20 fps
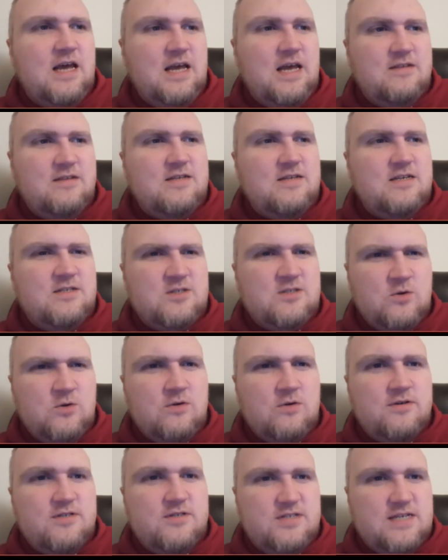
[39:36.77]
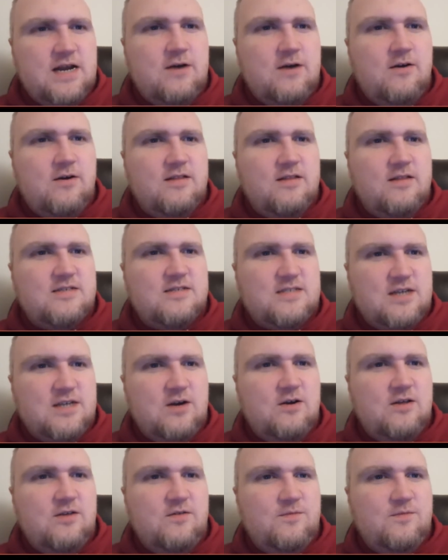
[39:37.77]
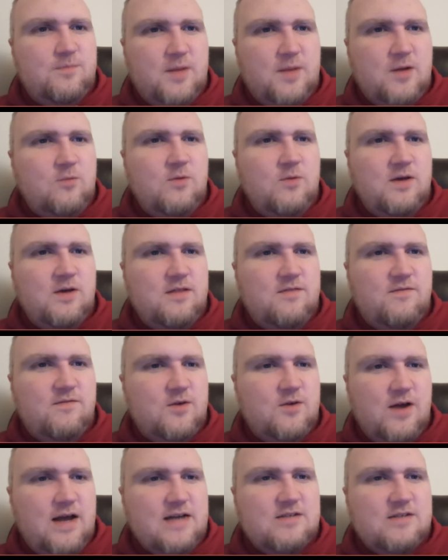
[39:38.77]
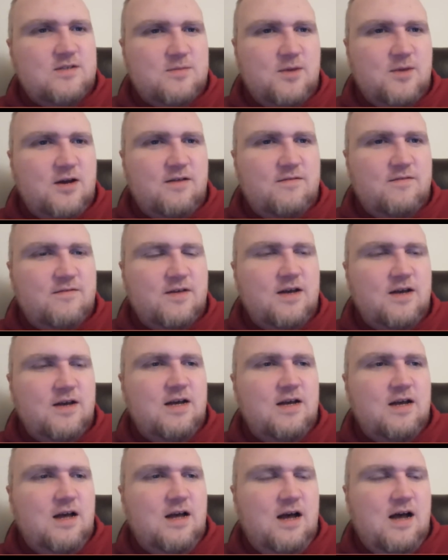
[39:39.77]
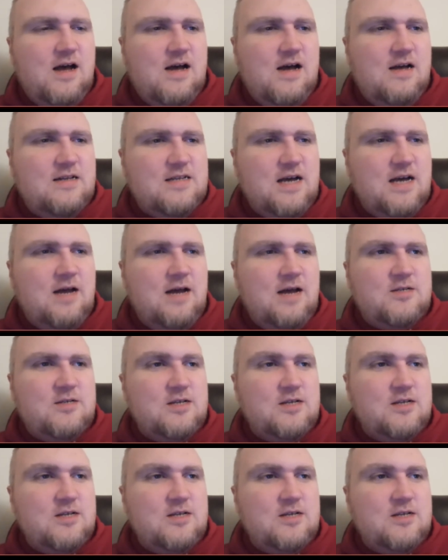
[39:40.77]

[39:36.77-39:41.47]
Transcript: is this your Sarah, the Sarah you've been with for X amount of uh, time?